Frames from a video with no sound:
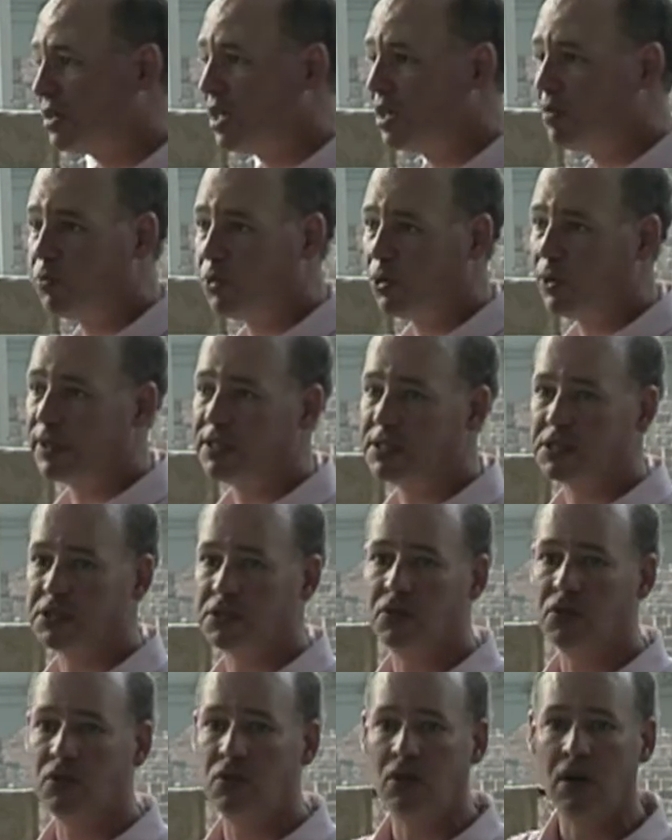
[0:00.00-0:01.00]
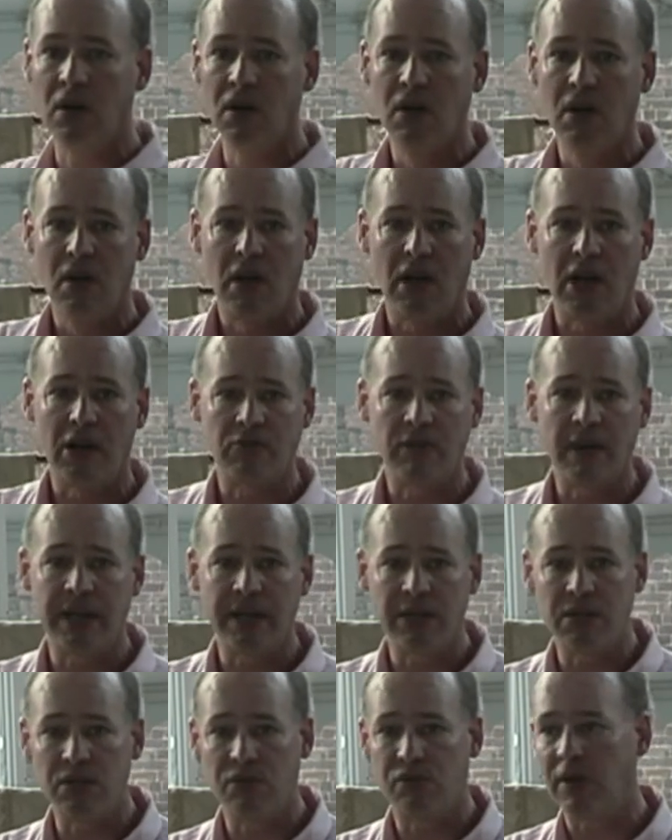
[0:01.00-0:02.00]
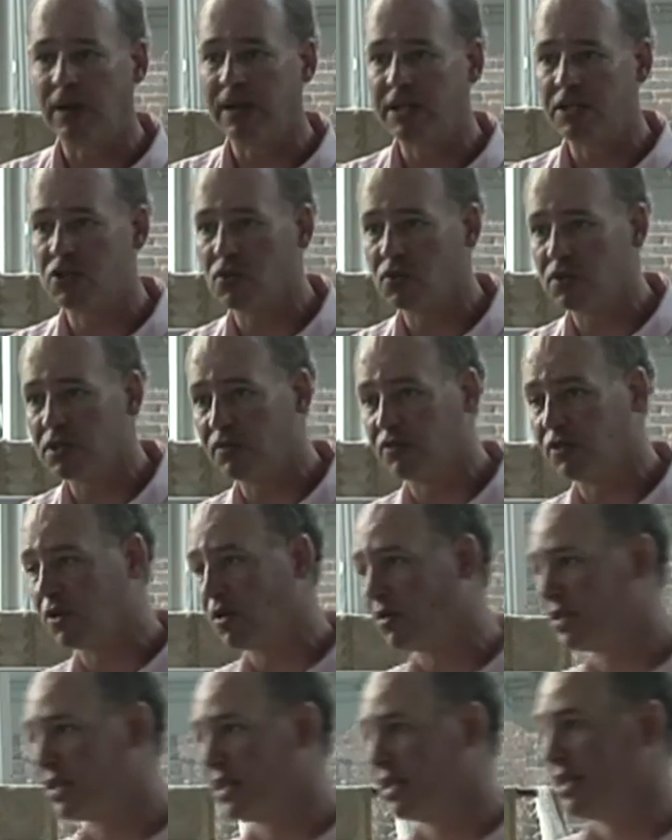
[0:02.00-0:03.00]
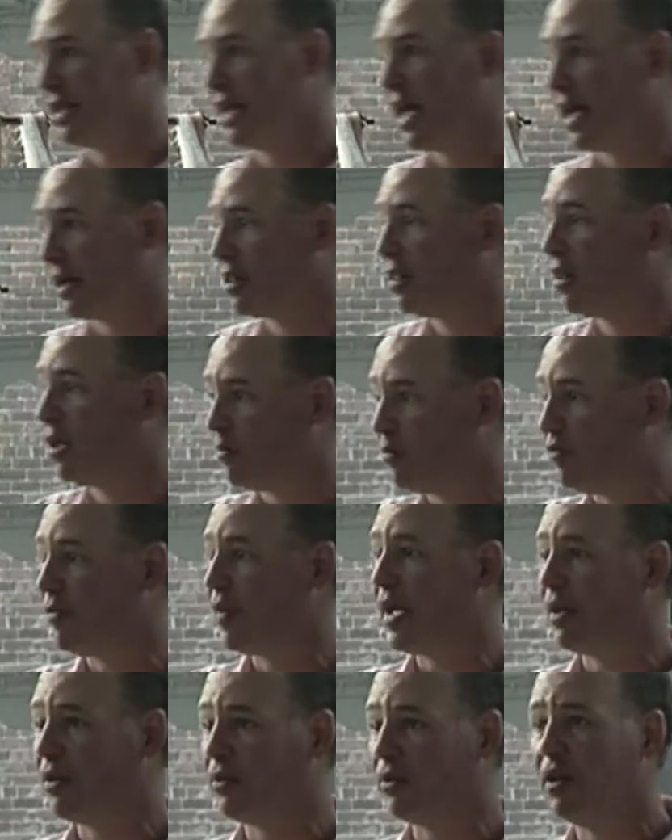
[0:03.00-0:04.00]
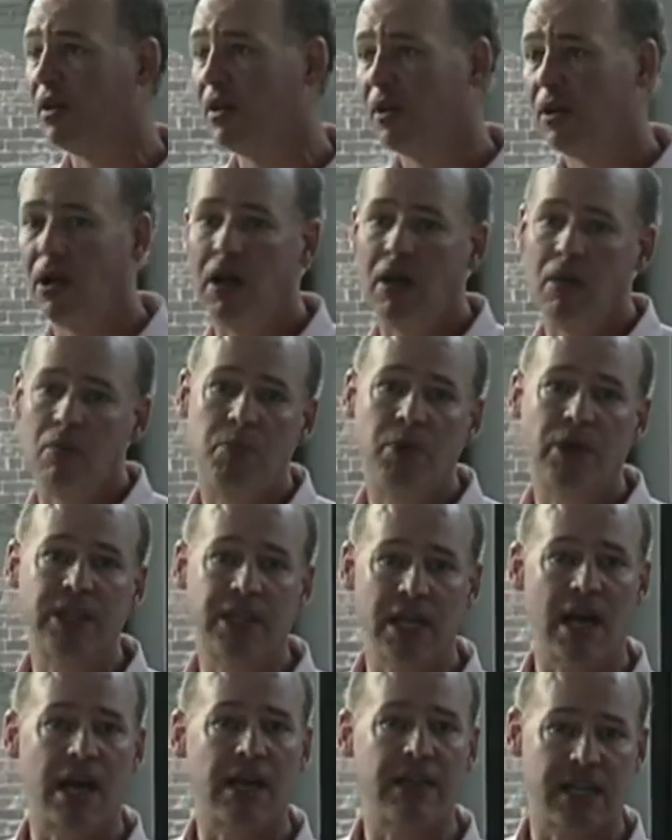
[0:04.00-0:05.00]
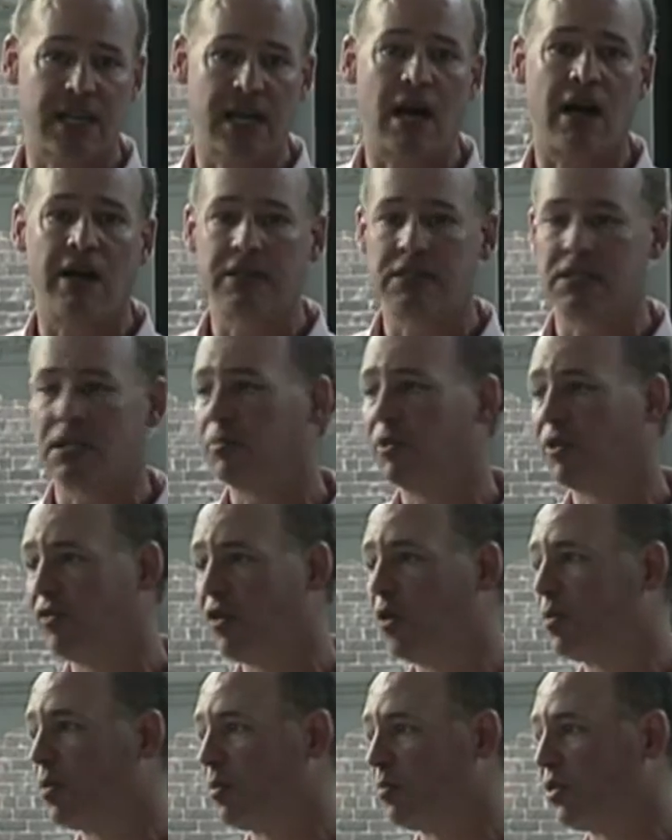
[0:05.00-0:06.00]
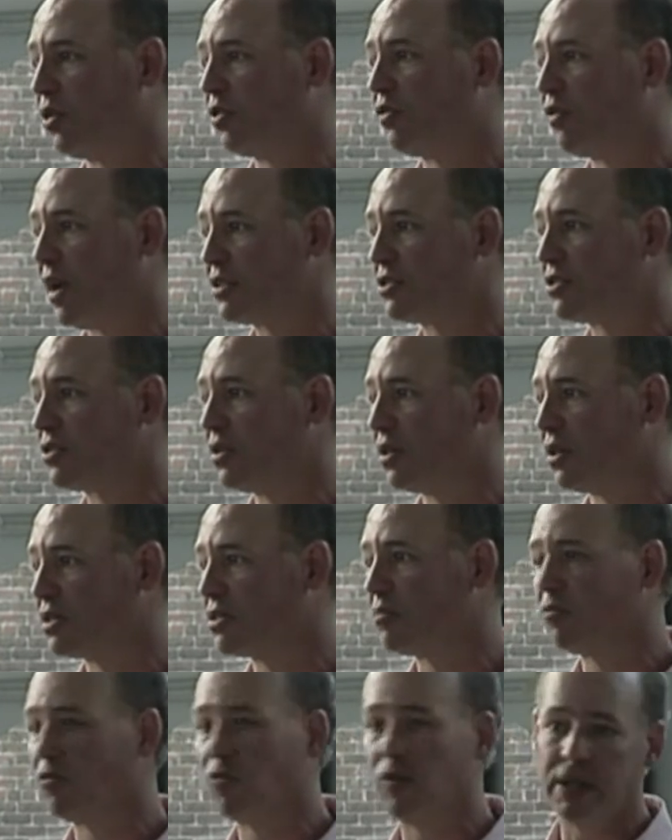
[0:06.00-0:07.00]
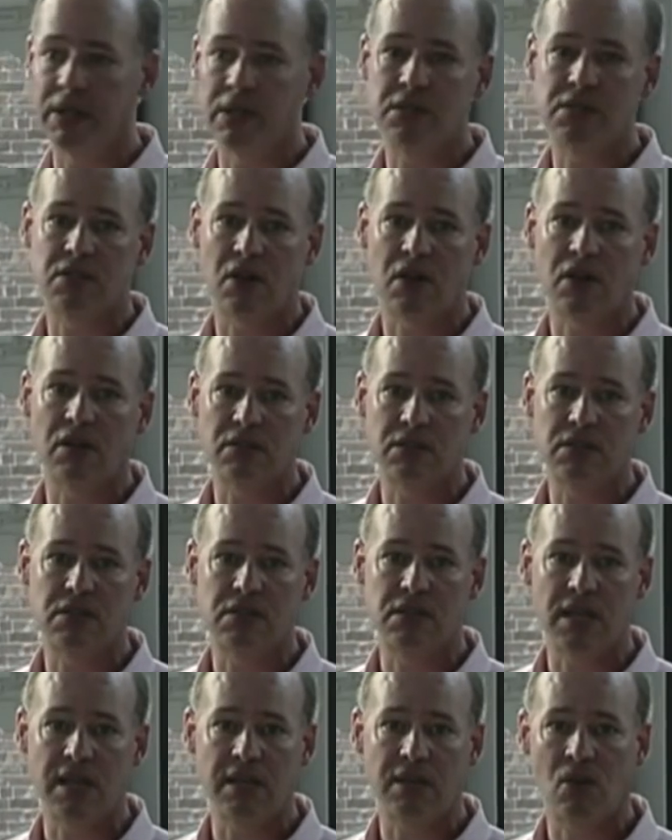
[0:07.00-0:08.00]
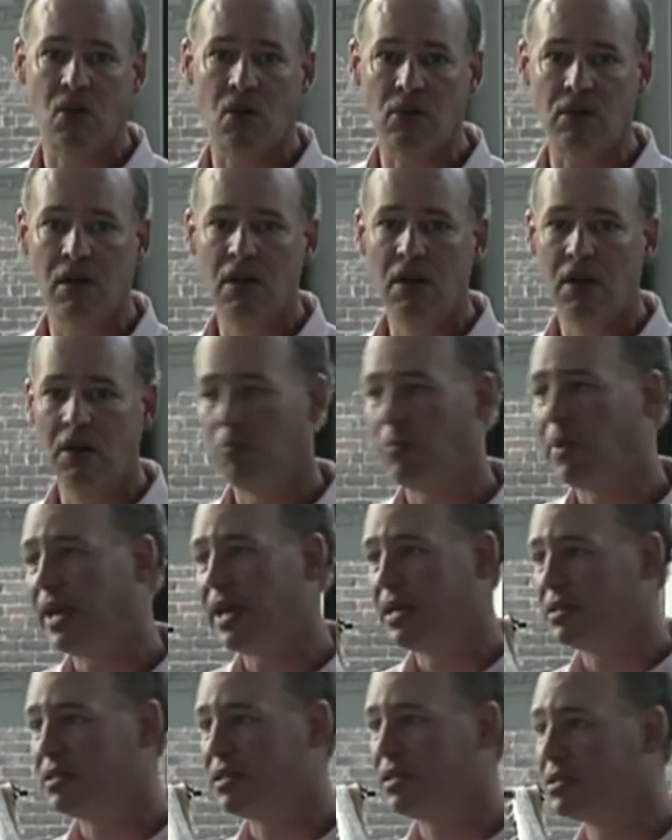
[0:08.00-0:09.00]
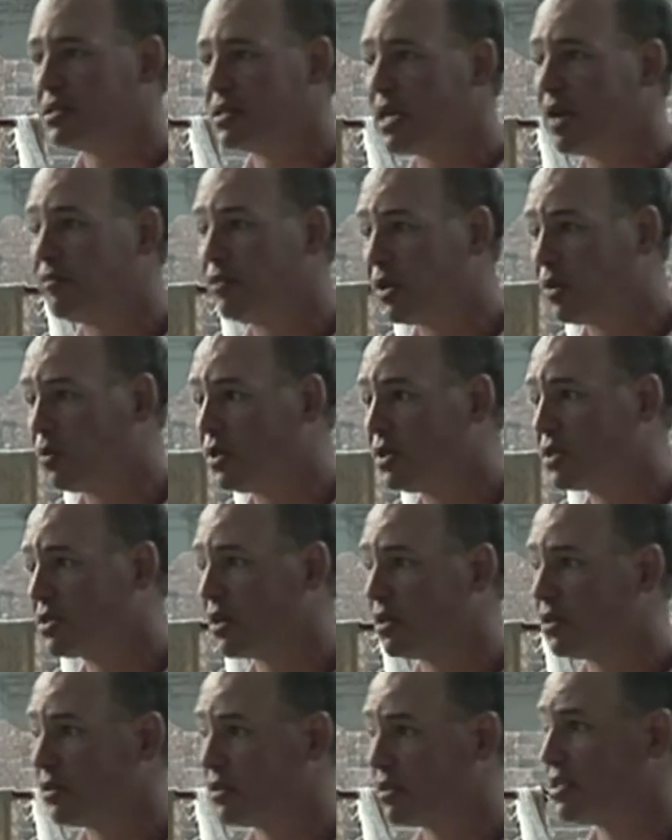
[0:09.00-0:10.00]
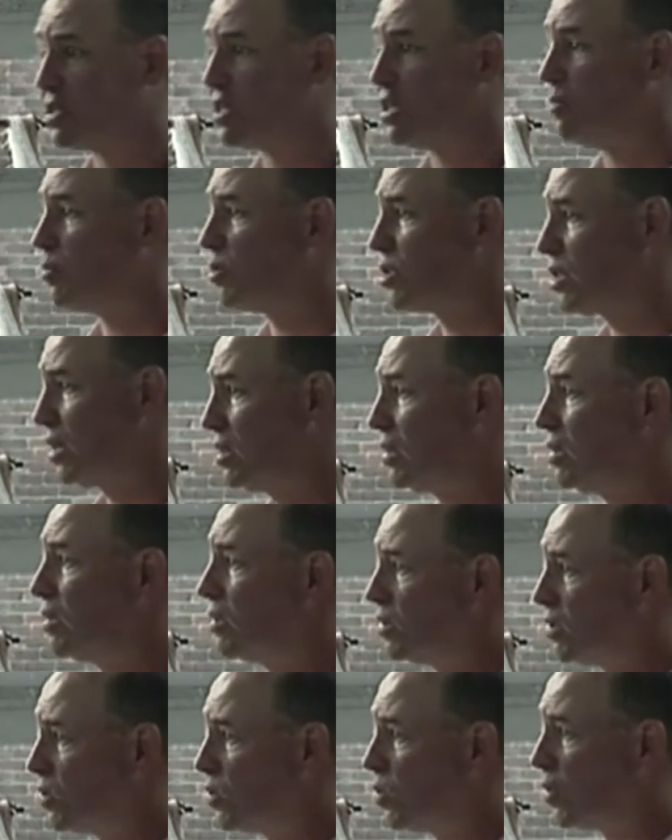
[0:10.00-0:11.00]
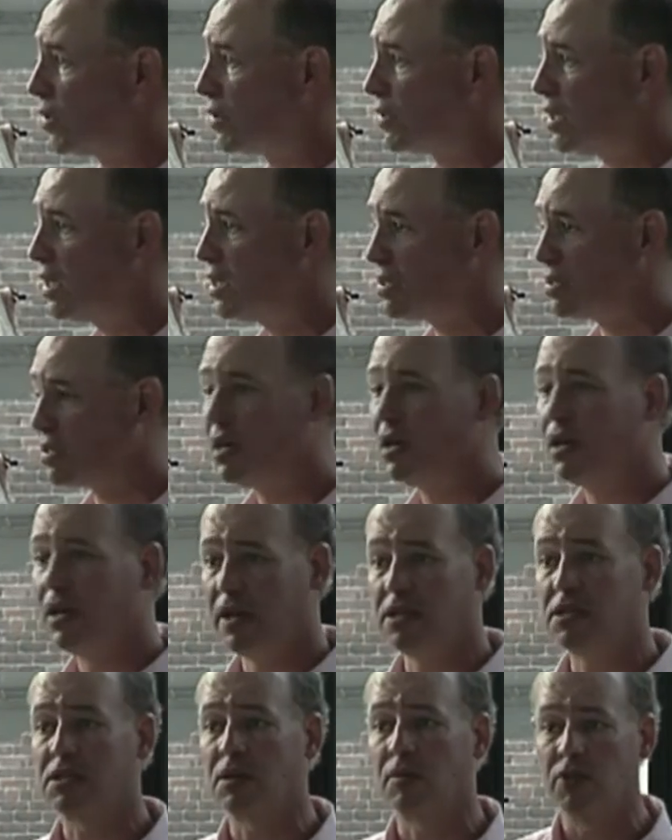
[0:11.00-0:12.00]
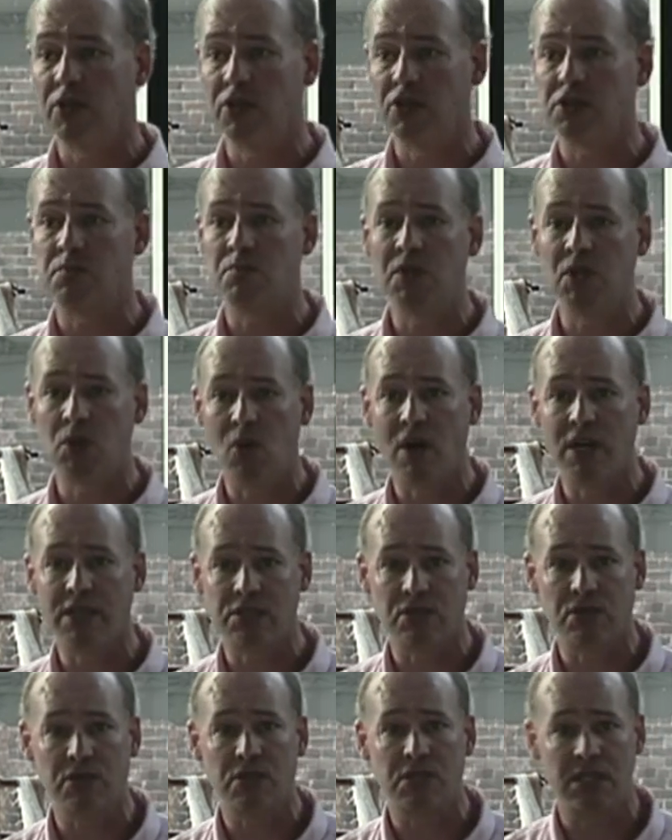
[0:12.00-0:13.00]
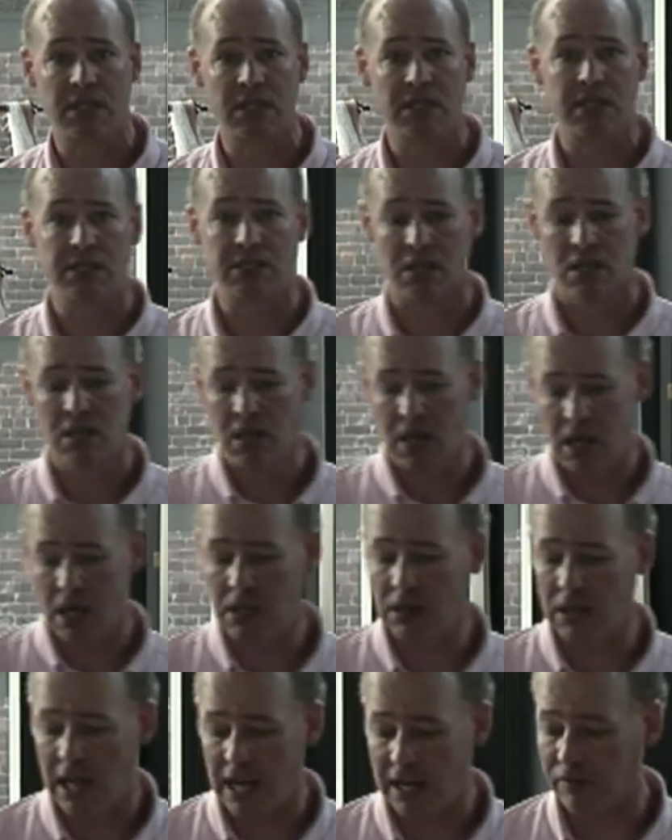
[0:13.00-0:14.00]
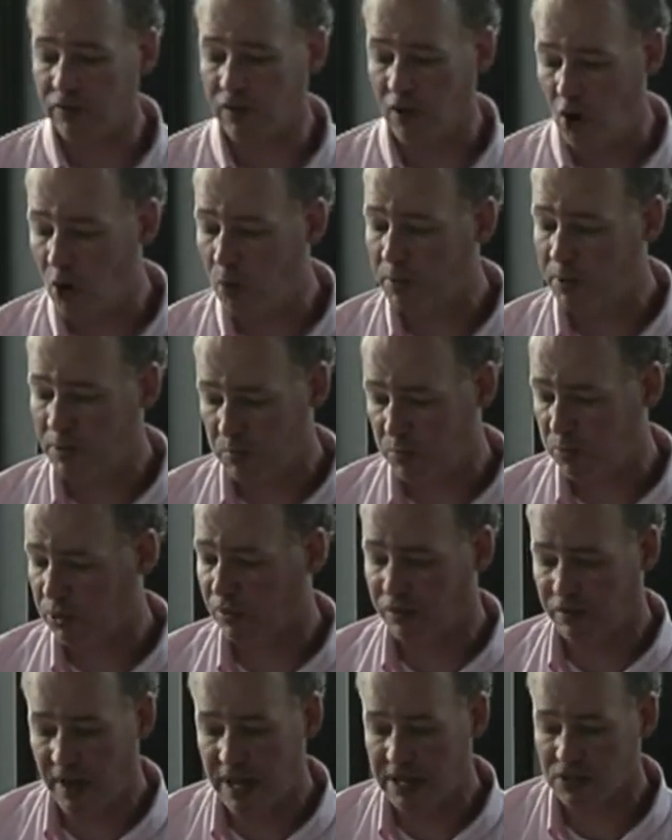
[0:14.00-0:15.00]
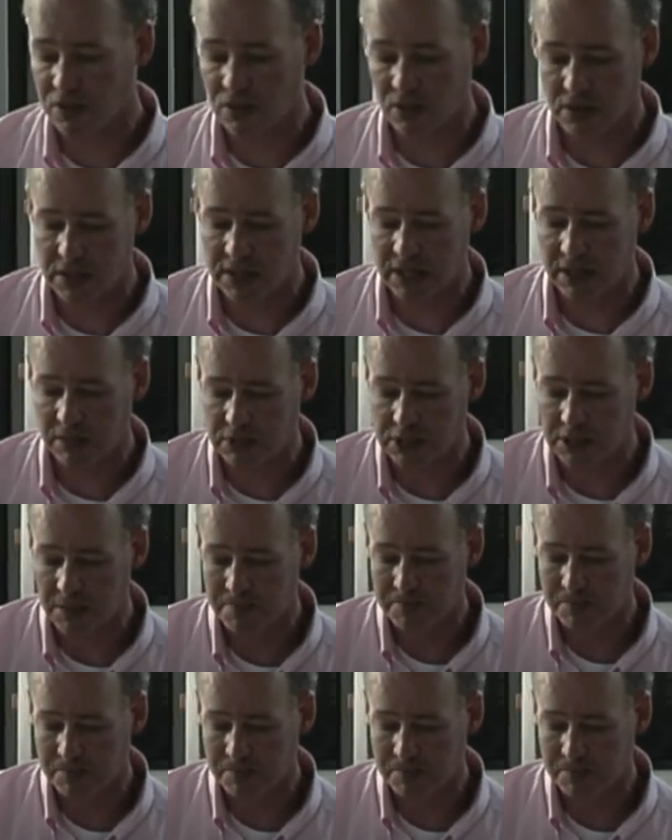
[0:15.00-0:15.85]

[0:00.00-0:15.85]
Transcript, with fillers: they pretty soon uh, ran into financial difficulties and that club failed. Uh, but the, the concept of open professionalism really started to take hold by 1870, we started to see, particularly in the Northeast and some of those Midwestern cities, a lot of open professional teams.